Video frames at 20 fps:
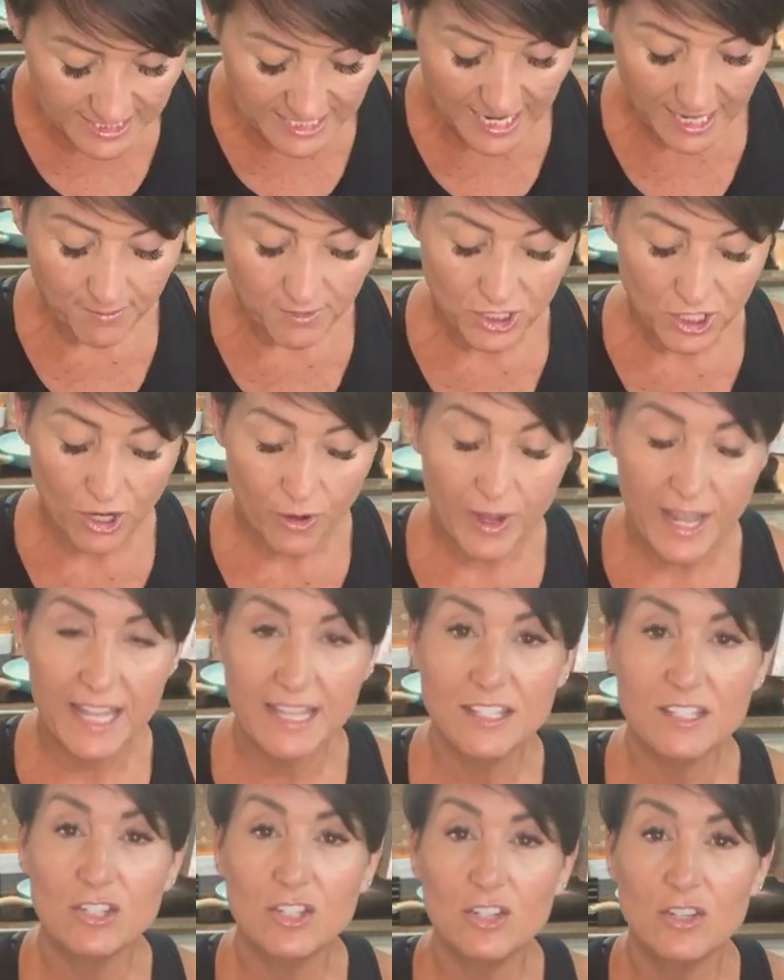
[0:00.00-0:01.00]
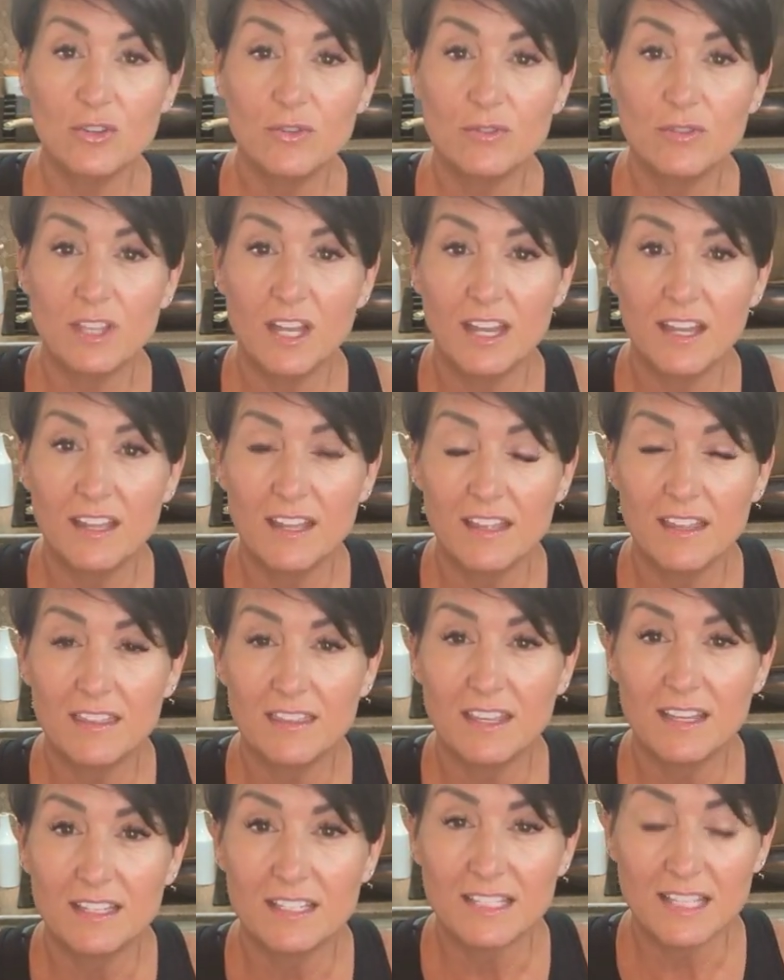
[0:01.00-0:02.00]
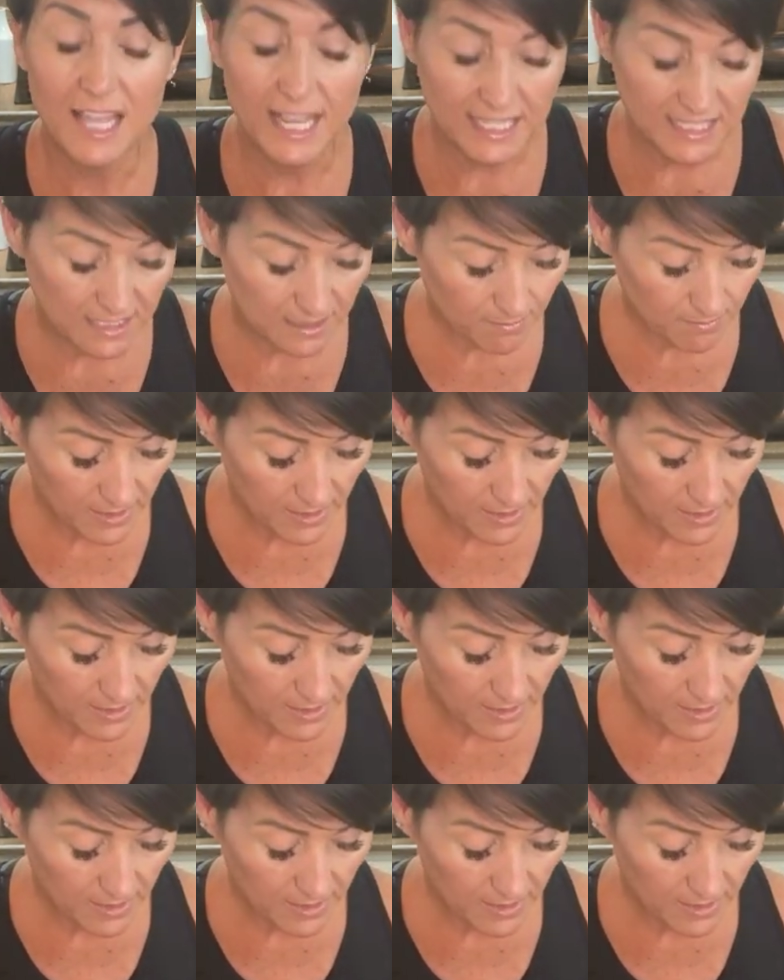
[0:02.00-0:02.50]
time to go ahead and do the sliced